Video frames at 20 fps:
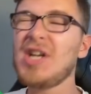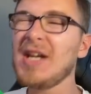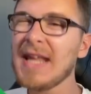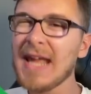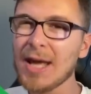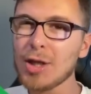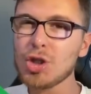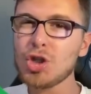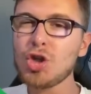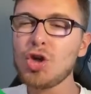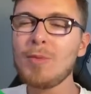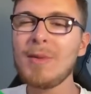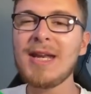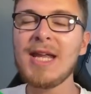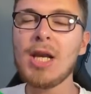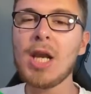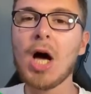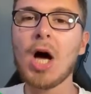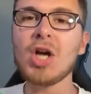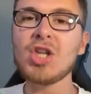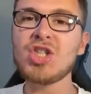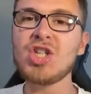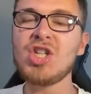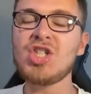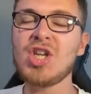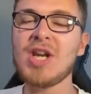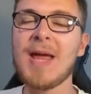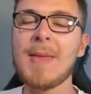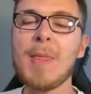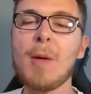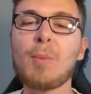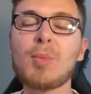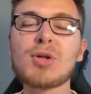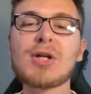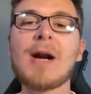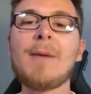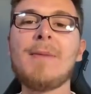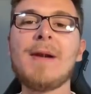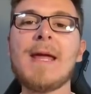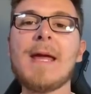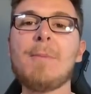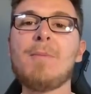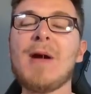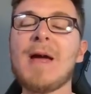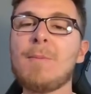He didn't get too many last season in the Premier League,